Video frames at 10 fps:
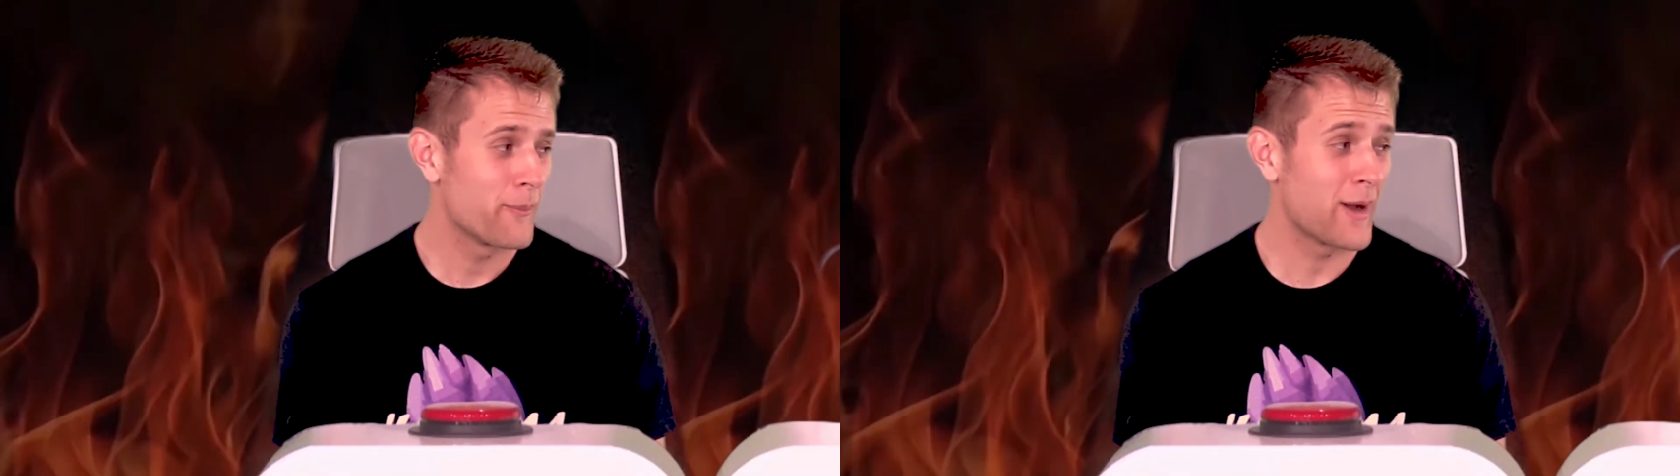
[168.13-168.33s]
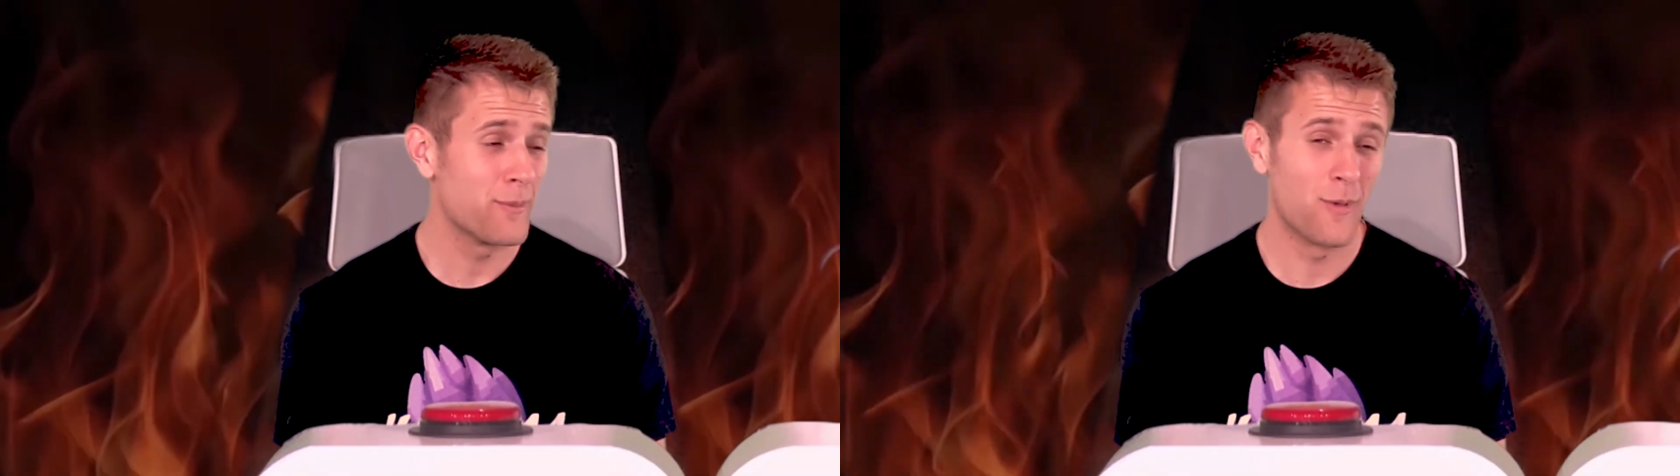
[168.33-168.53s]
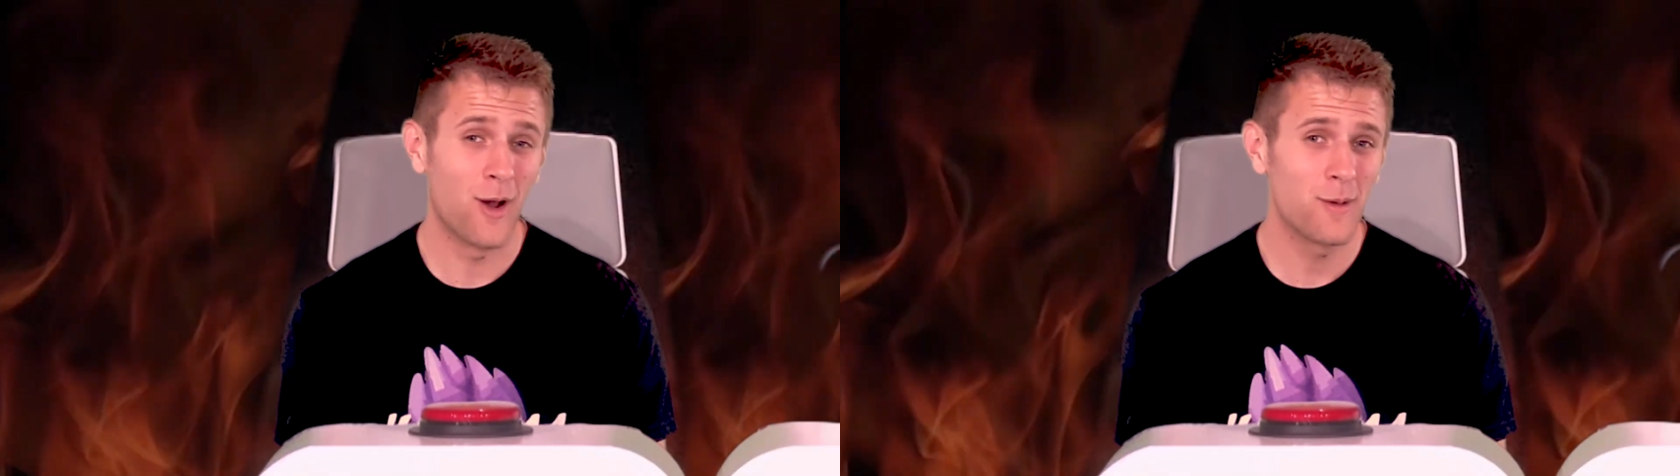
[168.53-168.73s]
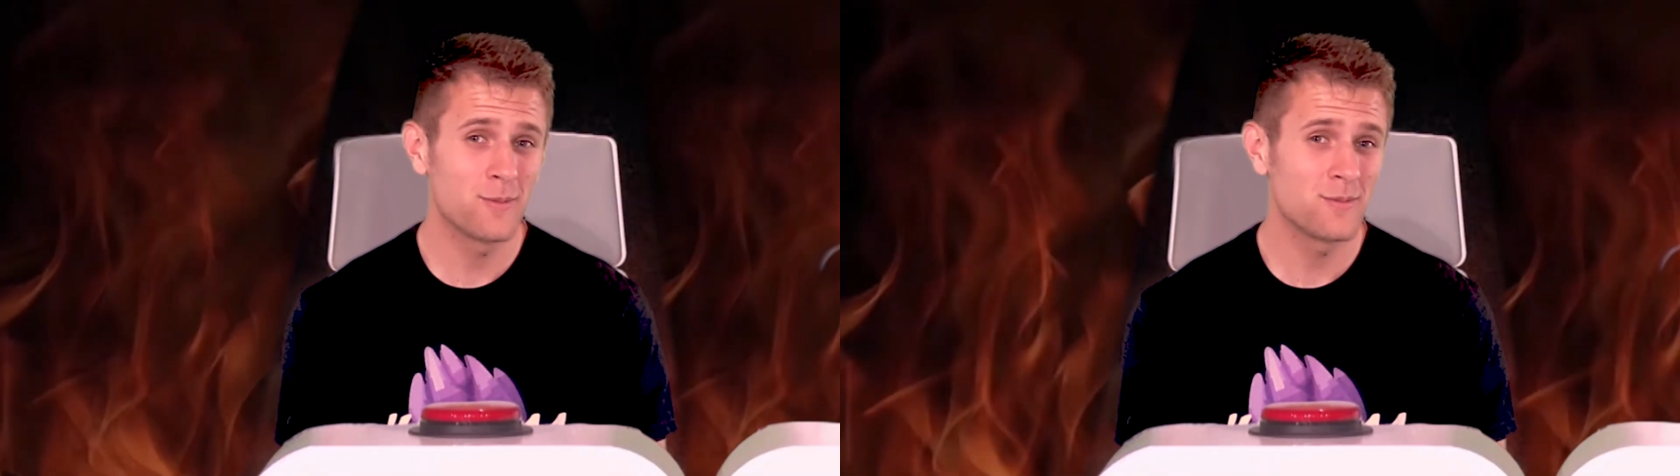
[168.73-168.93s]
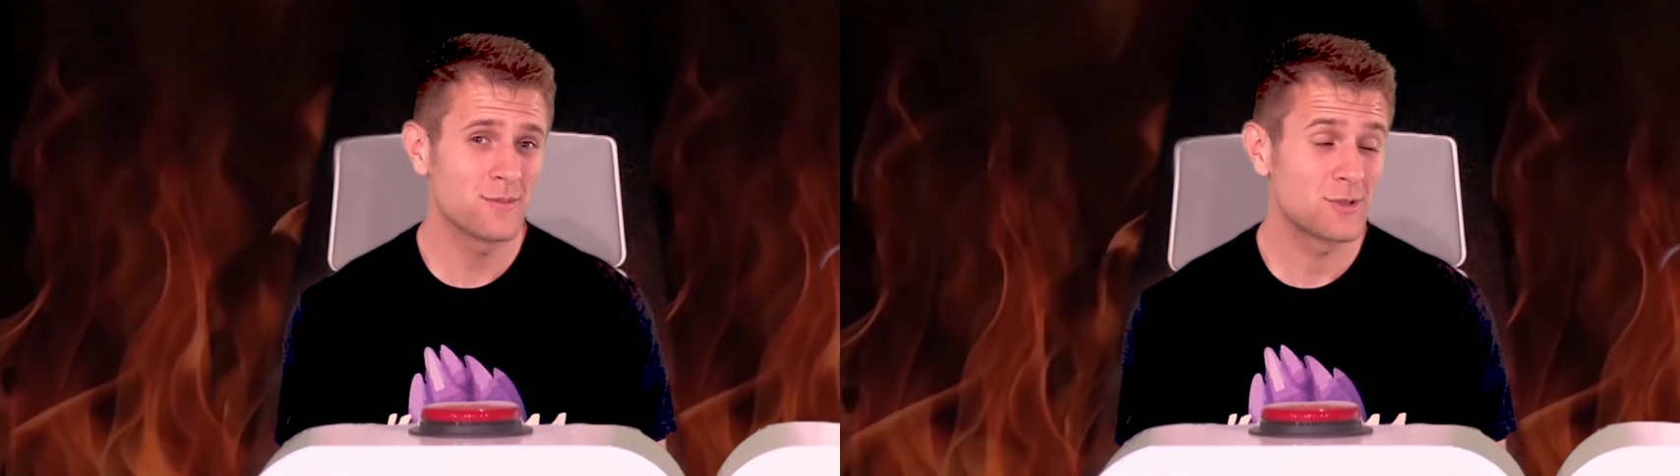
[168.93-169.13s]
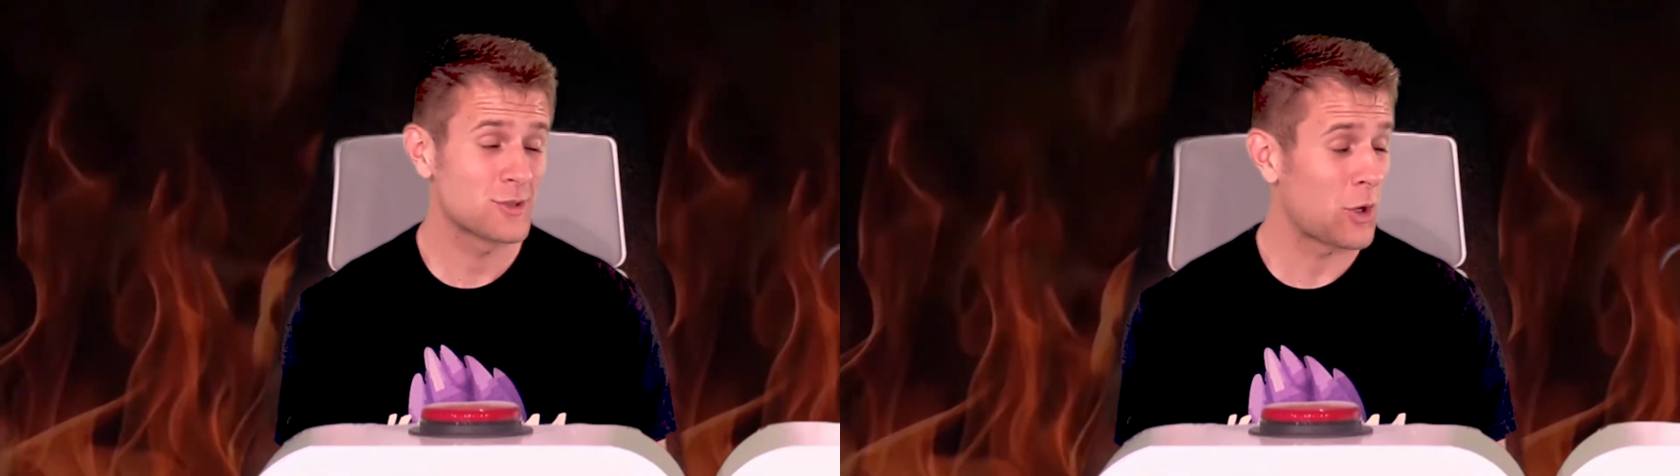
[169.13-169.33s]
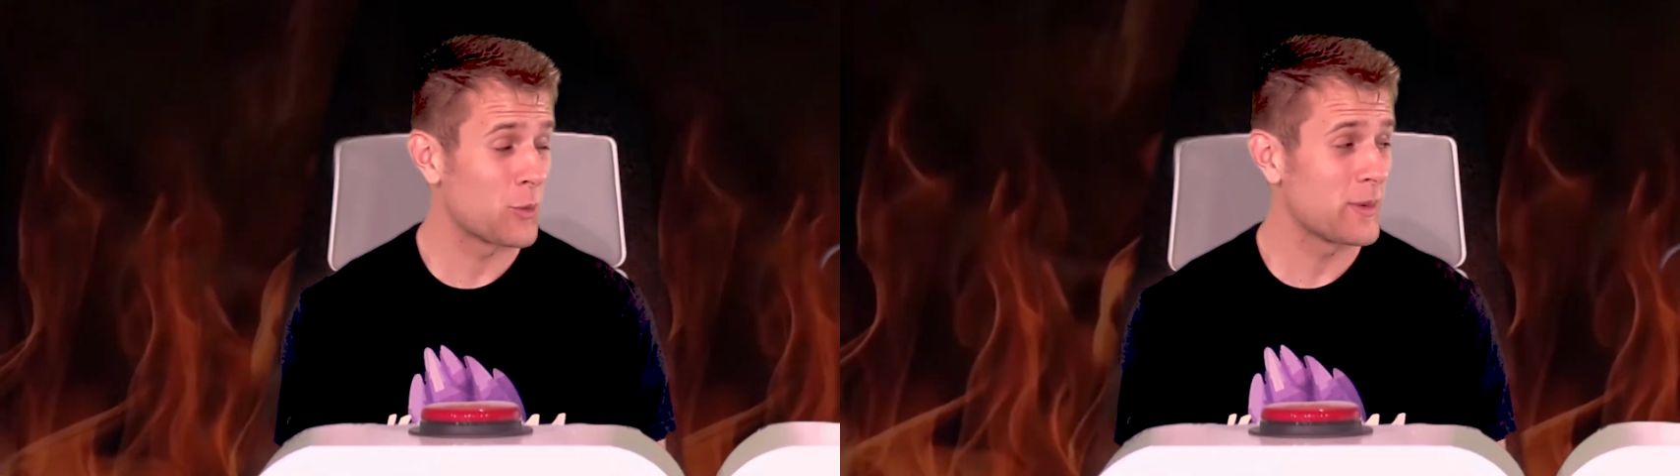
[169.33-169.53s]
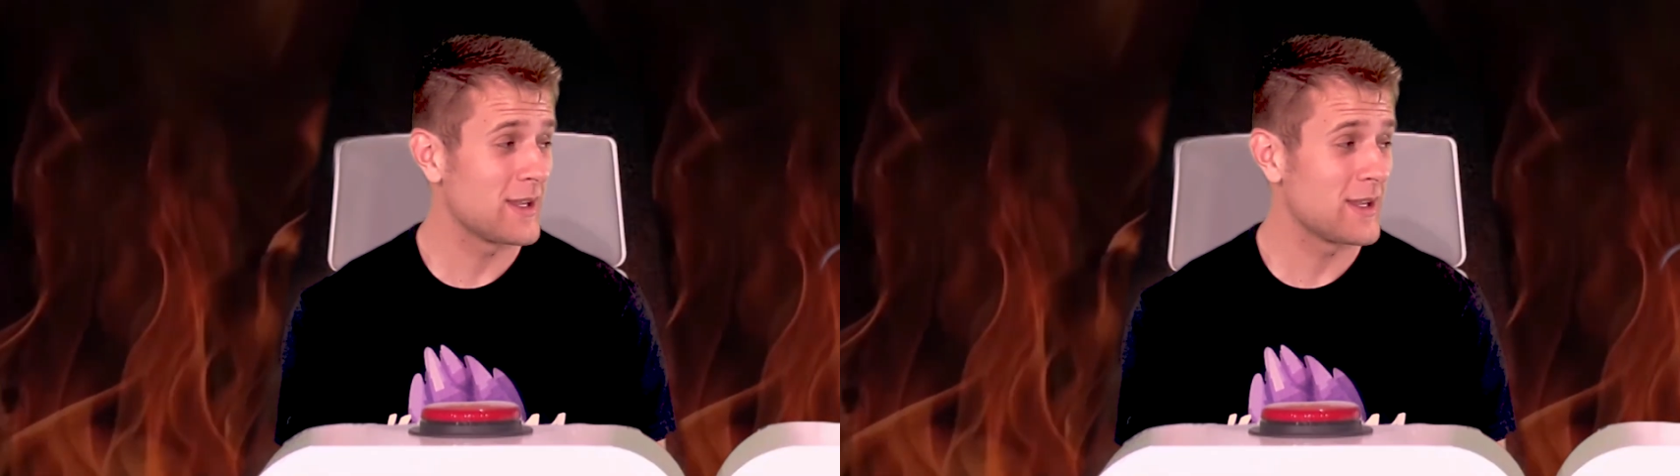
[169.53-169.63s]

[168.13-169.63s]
my mom told